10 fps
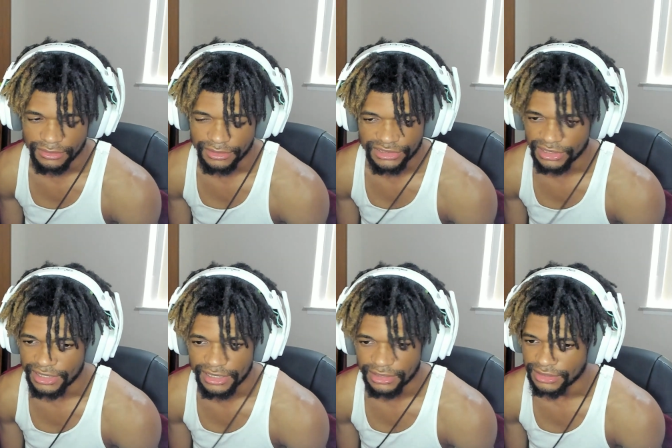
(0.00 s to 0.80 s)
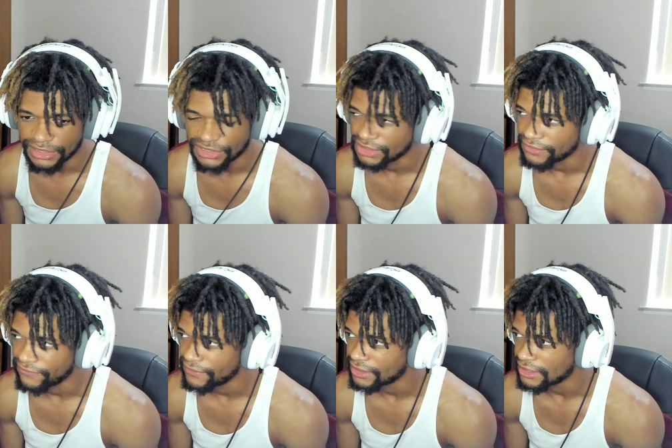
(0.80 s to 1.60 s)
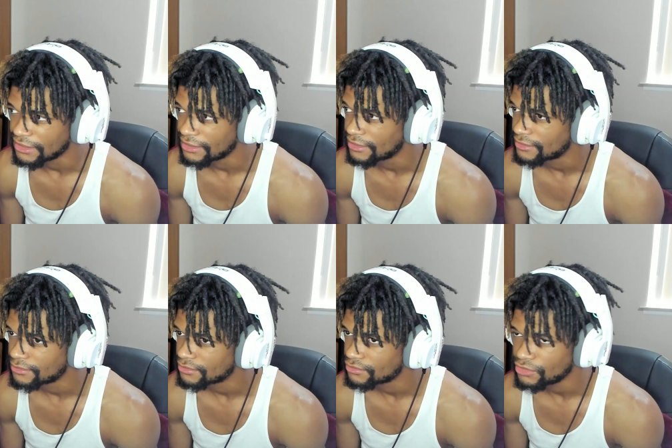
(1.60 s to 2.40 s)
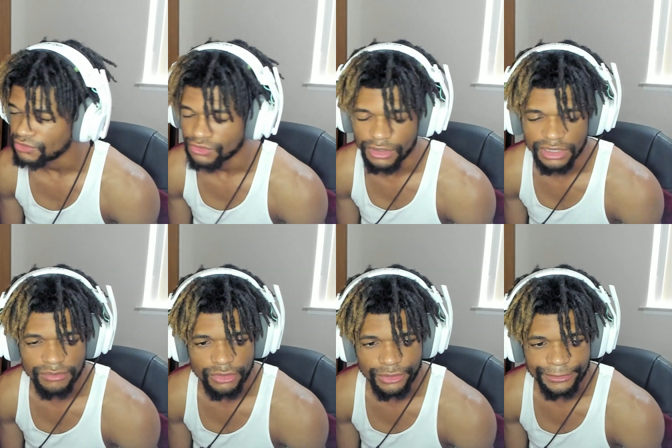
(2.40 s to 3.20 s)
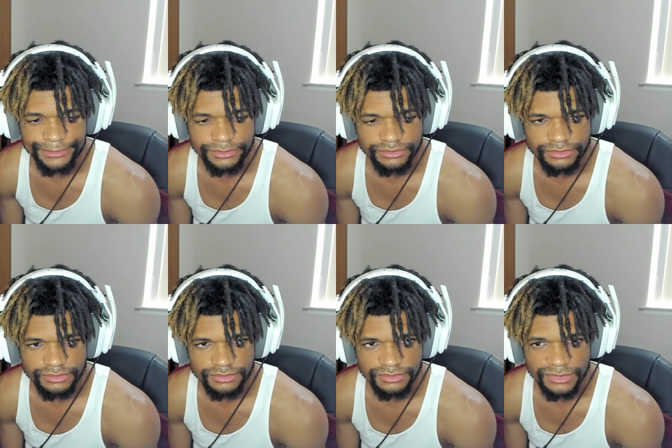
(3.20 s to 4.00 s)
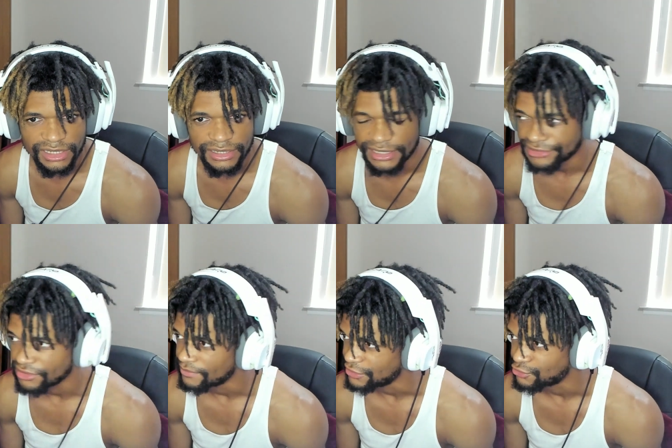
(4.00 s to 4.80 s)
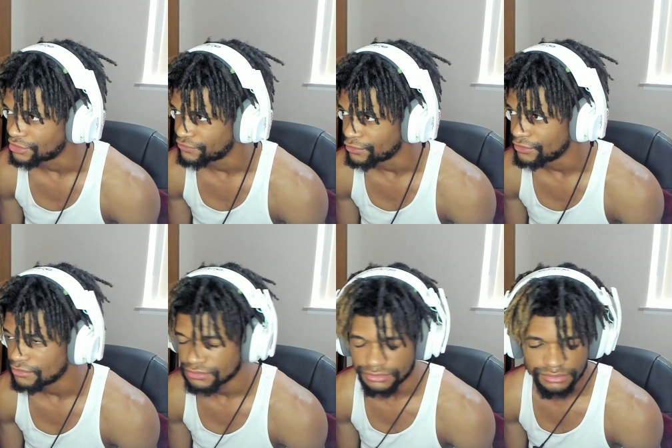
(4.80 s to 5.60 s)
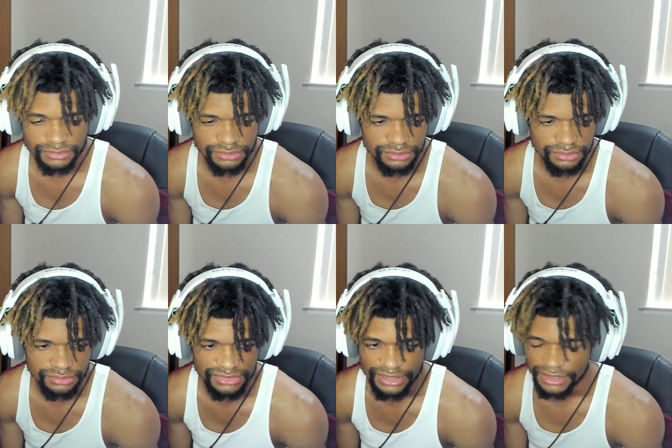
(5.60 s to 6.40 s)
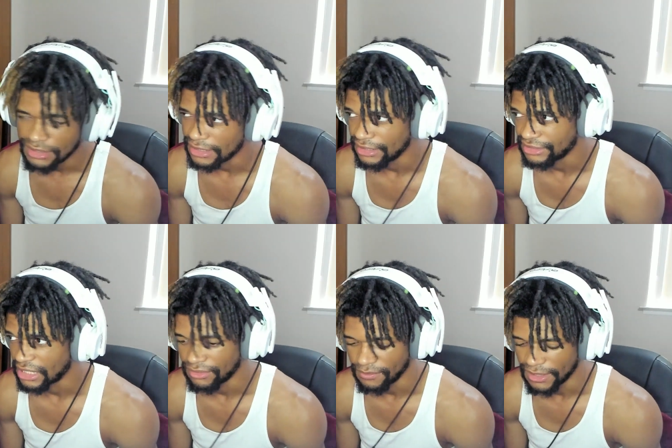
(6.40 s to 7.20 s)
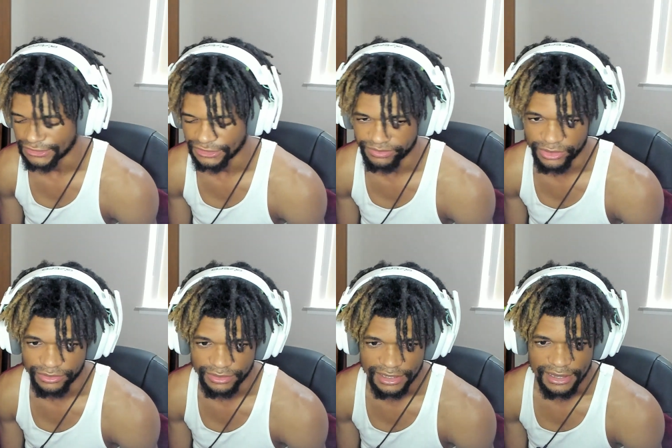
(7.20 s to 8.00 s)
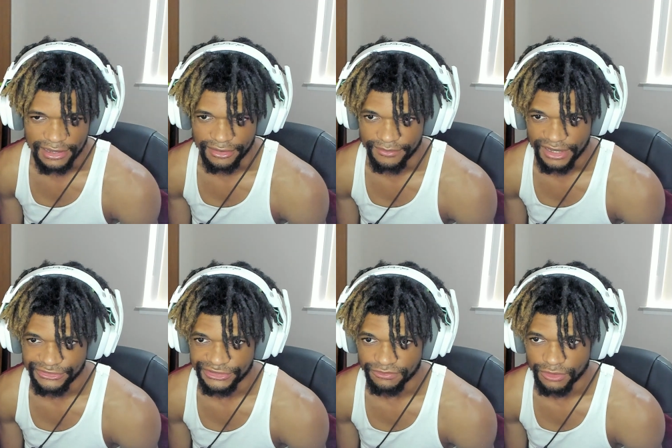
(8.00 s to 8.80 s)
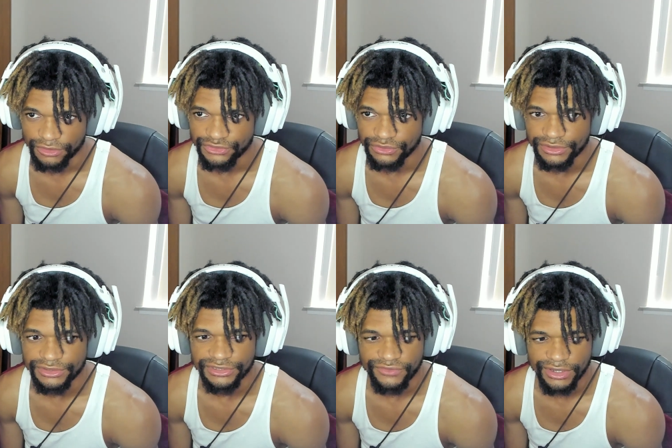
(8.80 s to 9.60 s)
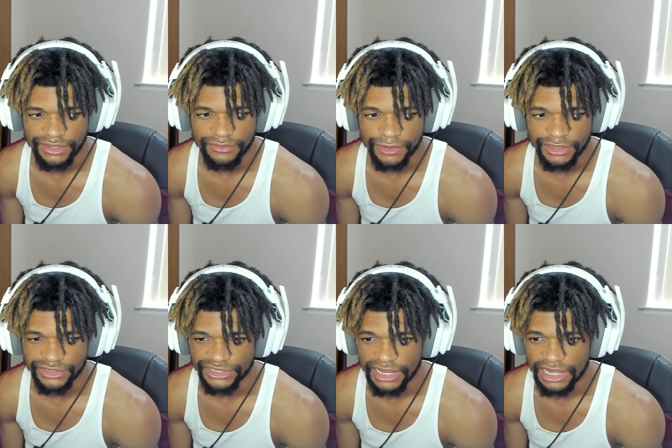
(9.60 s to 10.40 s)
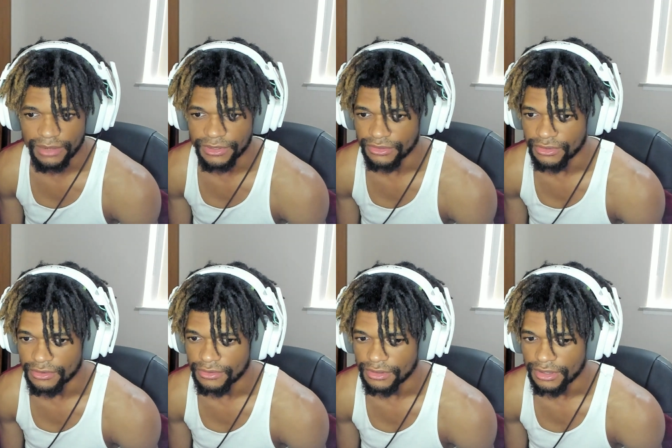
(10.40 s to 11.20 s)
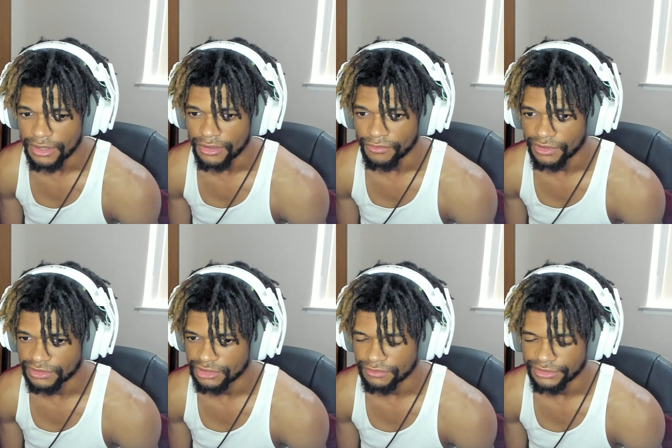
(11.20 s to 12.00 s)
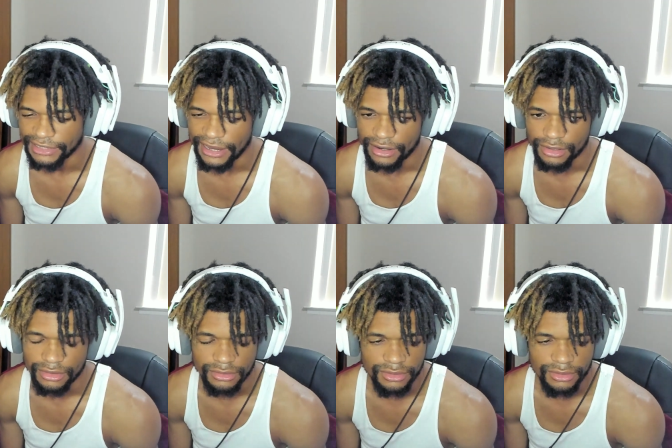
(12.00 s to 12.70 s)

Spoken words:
It's like, it's just a fucking, what do you call it, bro? That's the Matrix for you. You gotta escape the Matrix, bro. The Matrix wants you to just fucking work a job, you know. Work until you retire.